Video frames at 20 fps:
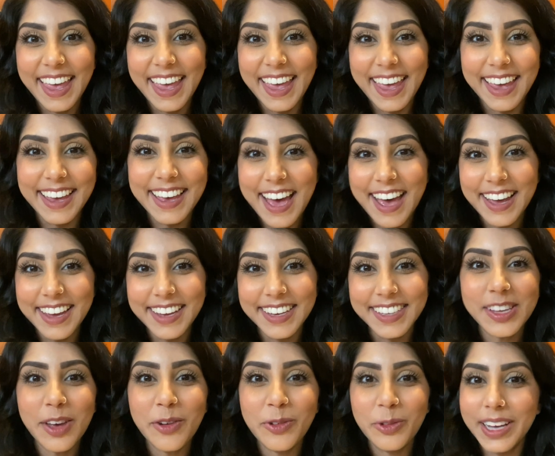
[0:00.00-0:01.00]
Hey
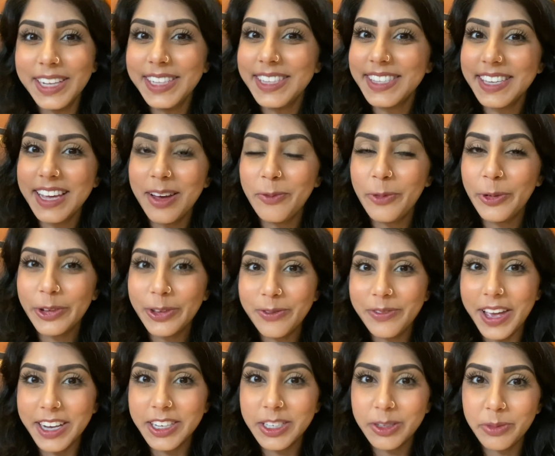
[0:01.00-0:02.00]
guys, what's up? Welcome
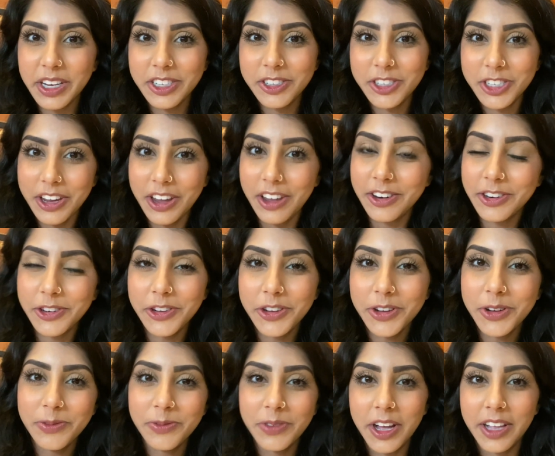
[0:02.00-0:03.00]
back to my channel.
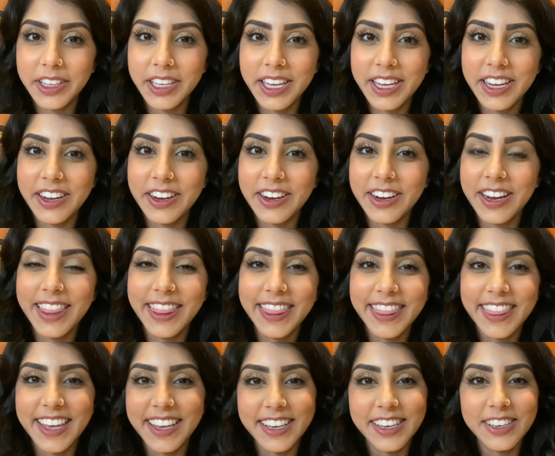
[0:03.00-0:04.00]
Hemali here, and
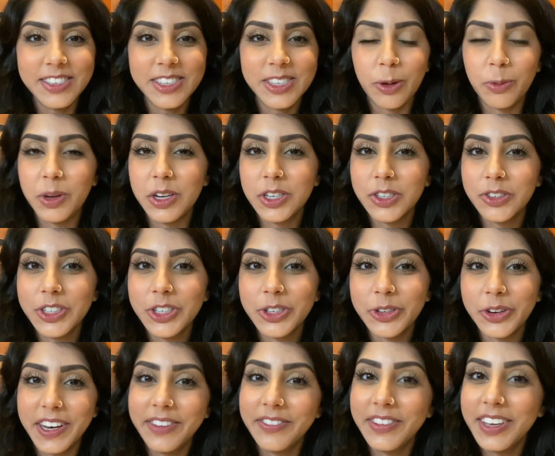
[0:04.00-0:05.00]
thank you so much for
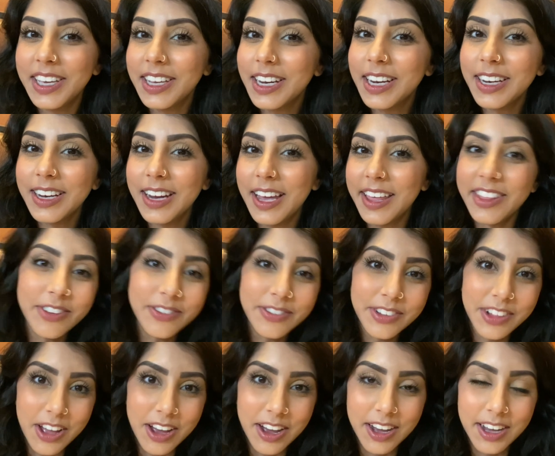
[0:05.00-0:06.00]
joining me in another
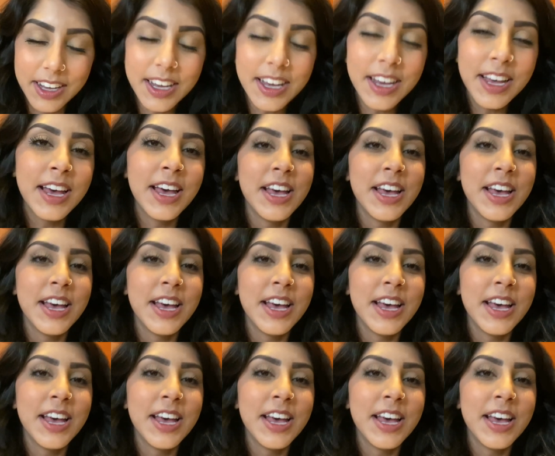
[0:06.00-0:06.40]
vlog.